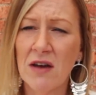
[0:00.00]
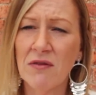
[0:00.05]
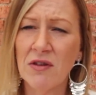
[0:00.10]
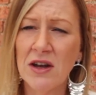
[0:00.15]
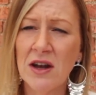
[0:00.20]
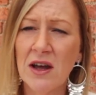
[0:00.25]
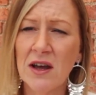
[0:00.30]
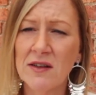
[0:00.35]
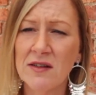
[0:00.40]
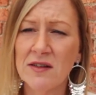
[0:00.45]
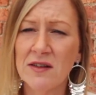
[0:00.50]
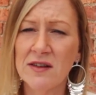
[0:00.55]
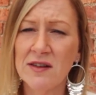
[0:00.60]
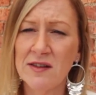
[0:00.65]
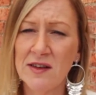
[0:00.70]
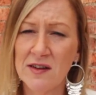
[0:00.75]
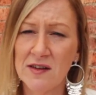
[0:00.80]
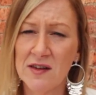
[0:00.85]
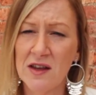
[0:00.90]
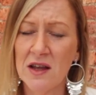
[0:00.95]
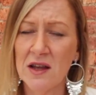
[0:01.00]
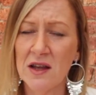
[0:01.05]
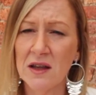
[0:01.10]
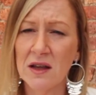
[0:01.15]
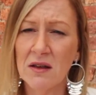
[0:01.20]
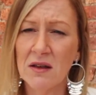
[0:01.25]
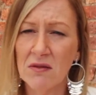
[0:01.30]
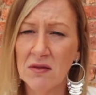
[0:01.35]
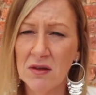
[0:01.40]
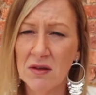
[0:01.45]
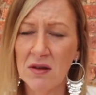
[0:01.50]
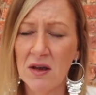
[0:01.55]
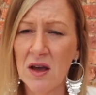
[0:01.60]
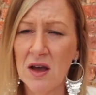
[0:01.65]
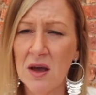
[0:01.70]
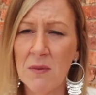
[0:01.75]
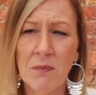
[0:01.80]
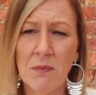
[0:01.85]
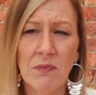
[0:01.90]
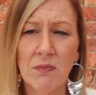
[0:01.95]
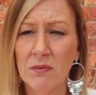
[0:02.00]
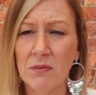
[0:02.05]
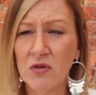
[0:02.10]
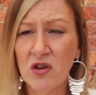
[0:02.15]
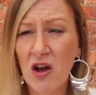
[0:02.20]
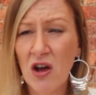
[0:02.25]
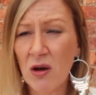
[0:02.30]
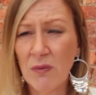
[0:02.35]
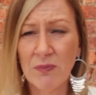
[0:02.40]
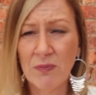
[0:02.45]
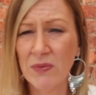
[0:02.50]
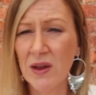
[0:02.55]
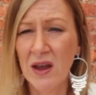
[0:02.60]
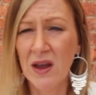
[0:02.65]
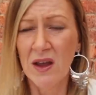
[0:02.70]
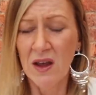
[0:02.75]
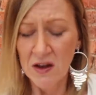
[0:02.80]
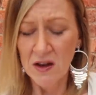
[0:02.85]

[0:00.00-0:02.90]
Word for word: to have a nicely sitting um, top.